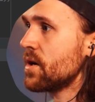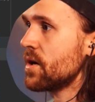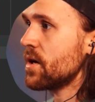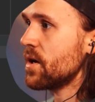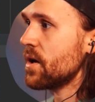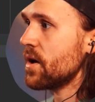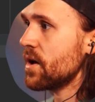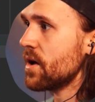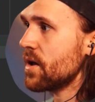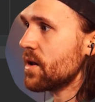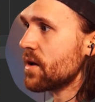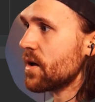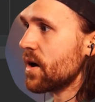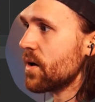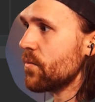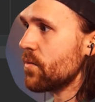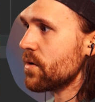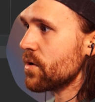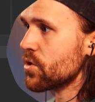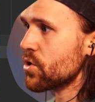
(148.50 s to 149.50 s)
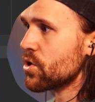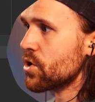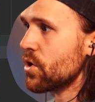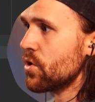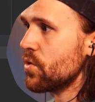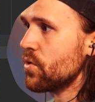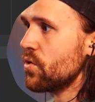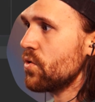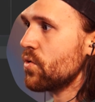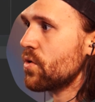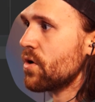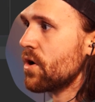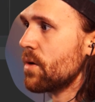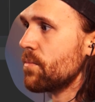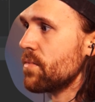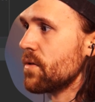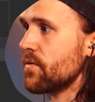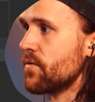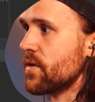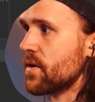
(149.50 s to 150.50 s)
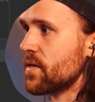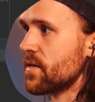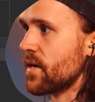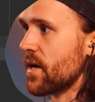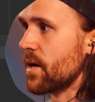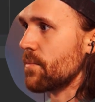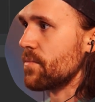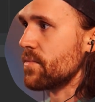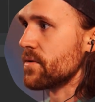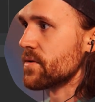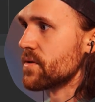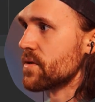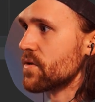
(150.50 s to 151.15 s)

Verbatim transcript: And I want to show you a couple of examples.